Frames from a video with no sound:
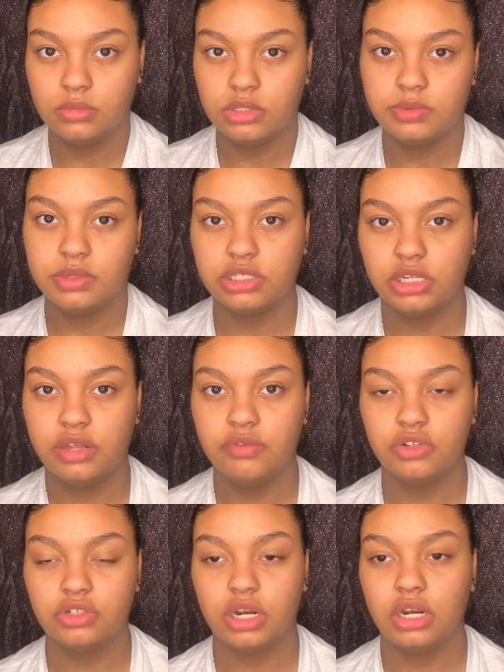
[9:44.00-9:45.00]
Especially if
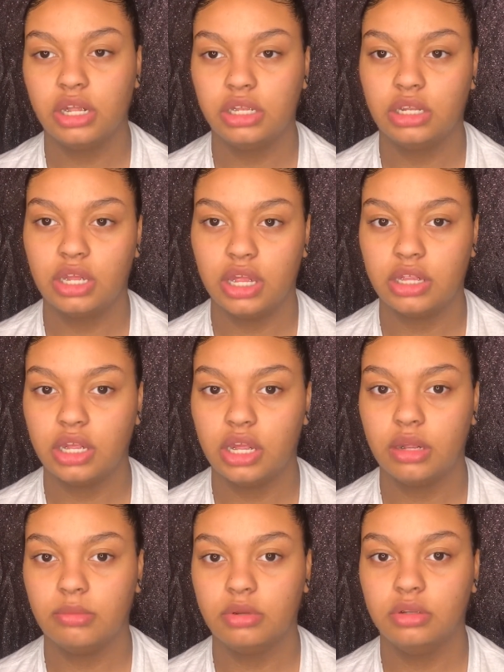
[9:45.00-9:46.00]
you're trying to, like, look at the
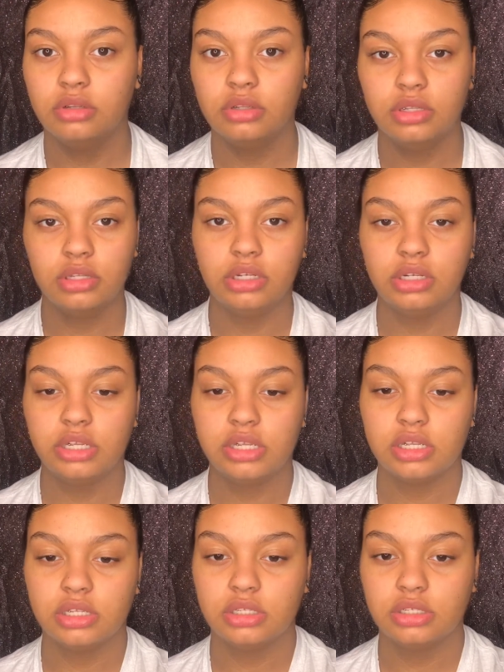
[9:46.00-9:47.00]
camera and then,
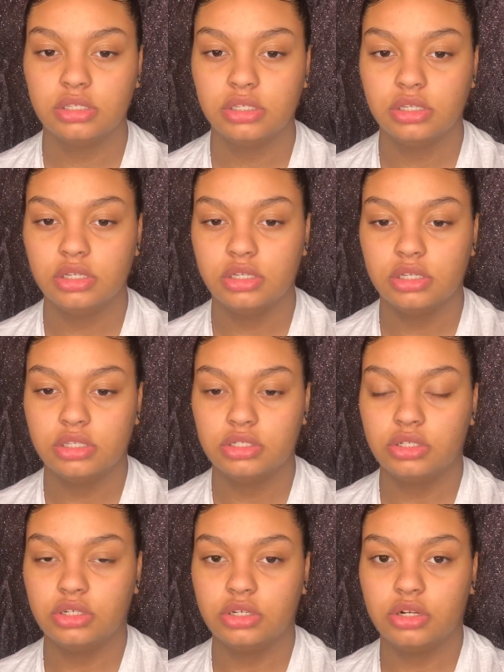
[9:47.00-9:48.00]
like,
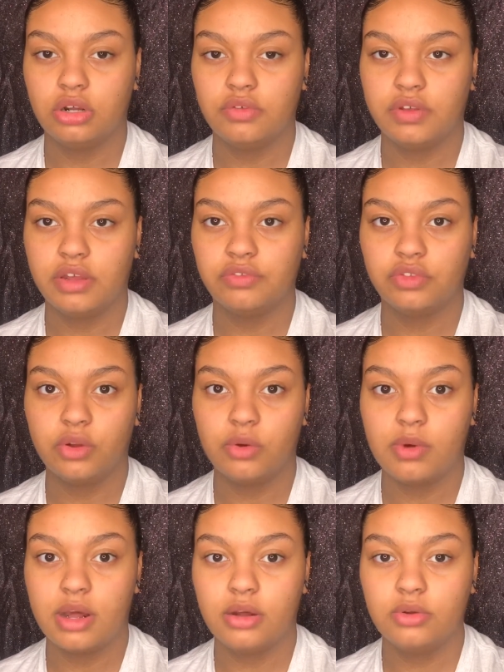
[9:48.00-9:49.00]
turn it off after a
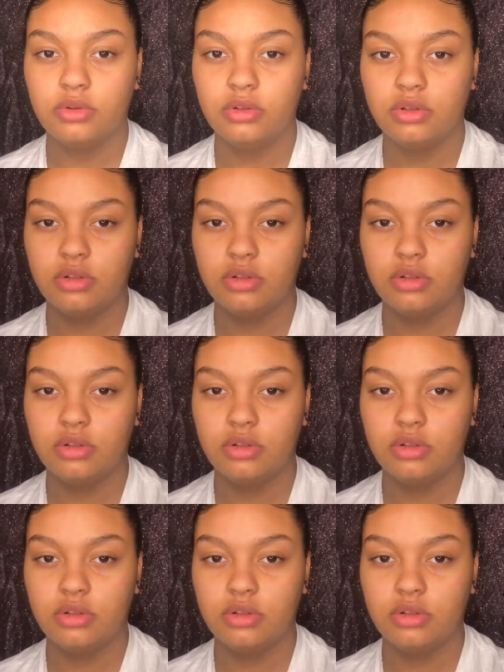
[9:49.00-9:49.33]
while.